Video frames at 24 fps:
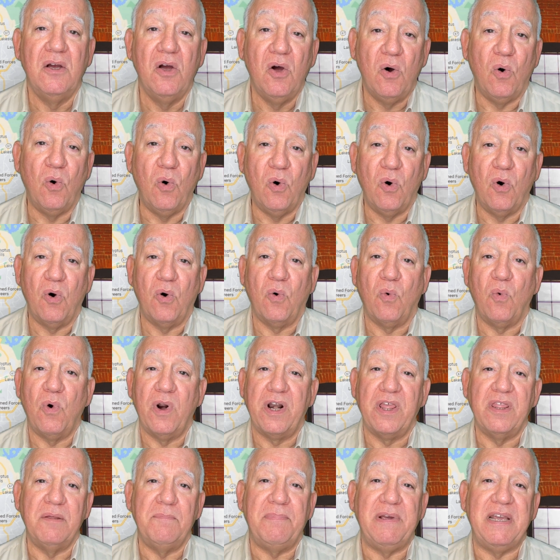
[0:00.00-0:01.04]
or one
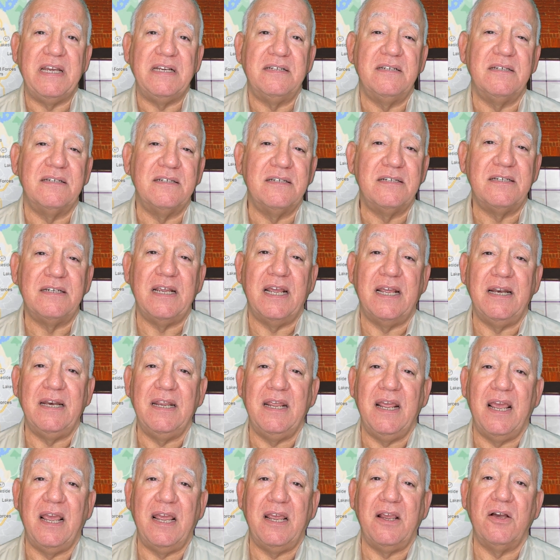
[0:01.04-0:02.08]
of the bases in San
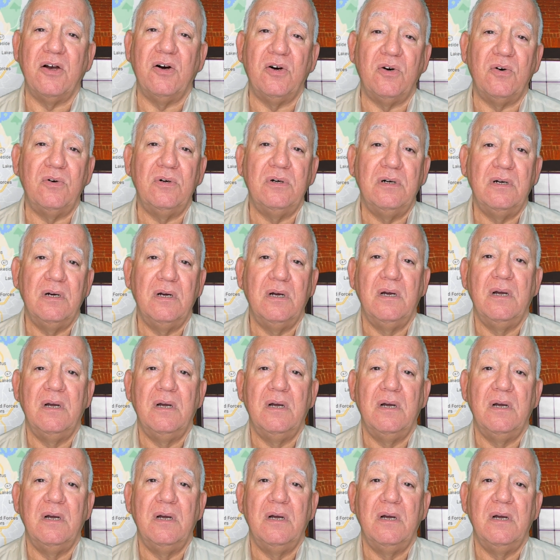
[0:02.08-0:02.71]
Diego,